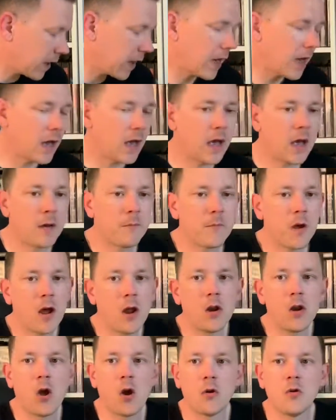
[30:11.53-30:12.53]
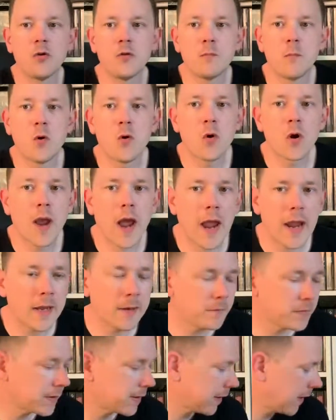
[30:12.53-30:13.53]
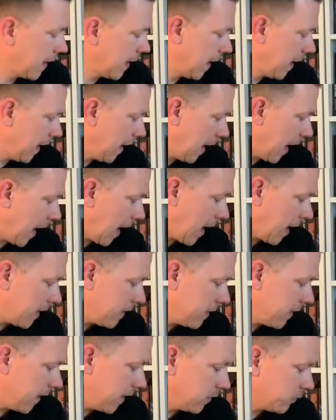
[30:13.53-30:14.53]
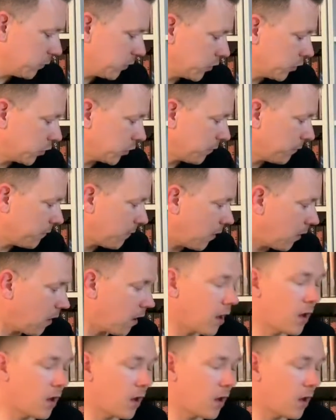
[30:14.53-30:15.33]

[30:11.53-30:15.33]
a load more games, and these were some